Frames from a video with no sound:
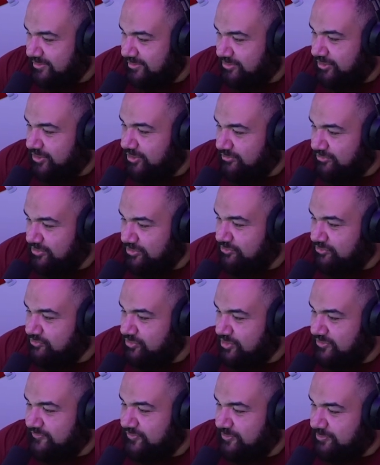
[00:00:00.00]
So you, you're
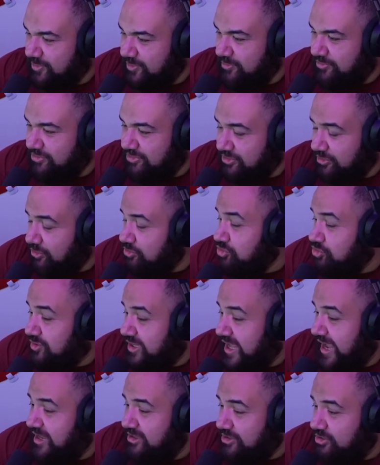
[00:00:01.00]
rooting for both. So you
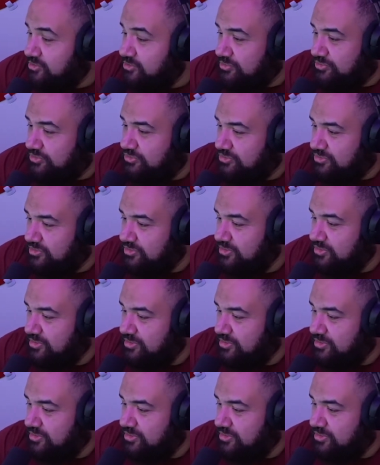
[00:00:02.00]
can't lose.